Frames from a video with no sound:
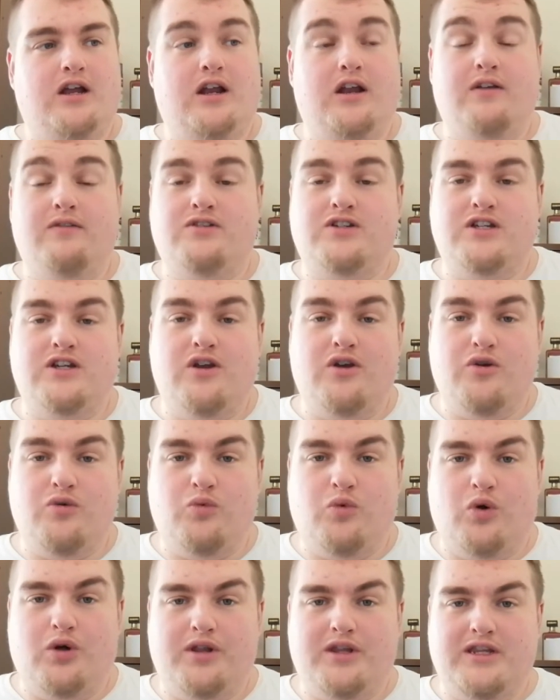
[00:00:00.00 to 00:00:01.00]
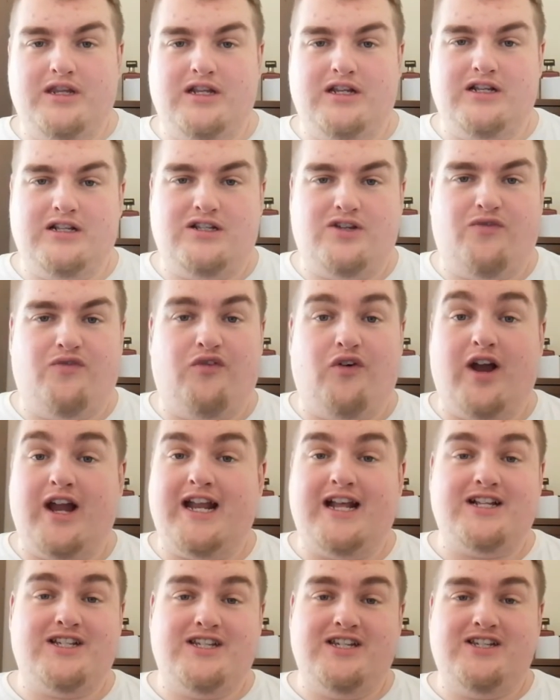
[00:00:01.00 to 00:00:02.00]
I'd love to know what the
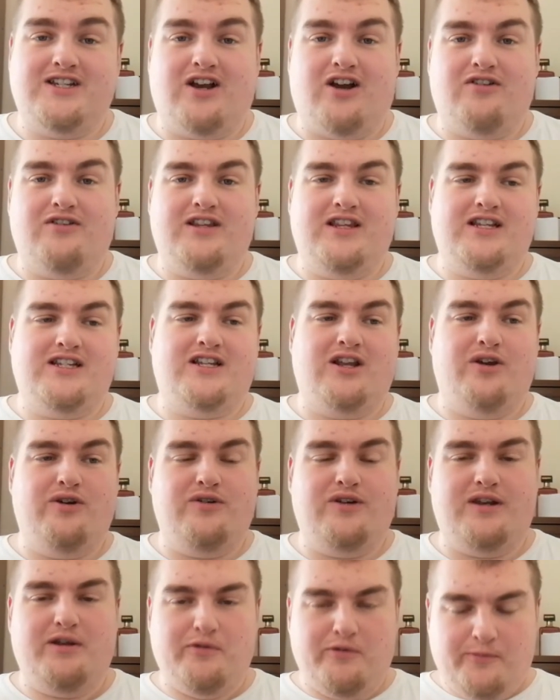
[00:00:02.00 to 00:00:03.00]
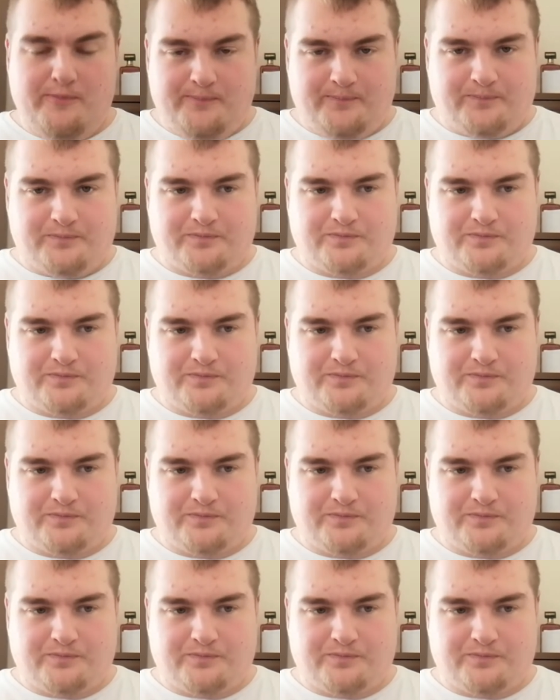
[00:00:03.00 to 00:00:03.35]
finances are in this loan deal.